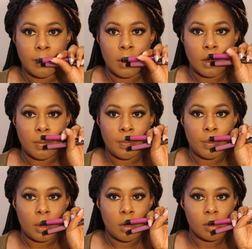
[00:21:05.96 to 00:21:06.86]

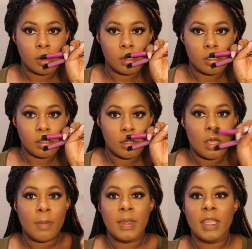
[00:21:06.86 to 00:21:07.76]
purple?
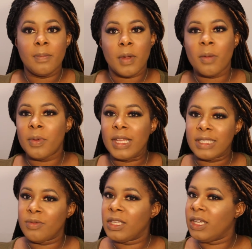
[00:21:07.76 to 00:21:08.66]
But then purple
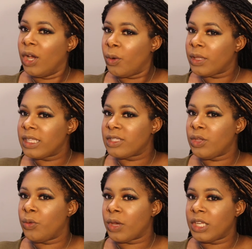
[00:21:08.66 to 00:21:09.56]
doesn't really go with this
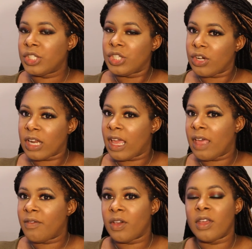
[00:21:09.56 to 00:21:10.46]
green shirt I
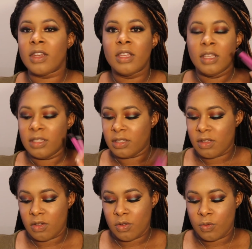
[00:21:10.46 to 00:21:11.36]
have on.
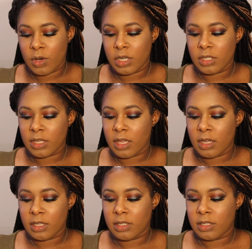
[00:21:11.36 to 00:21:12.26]
So we're just
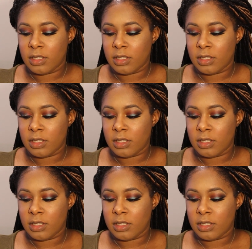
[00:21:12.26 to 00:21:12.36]
gonna,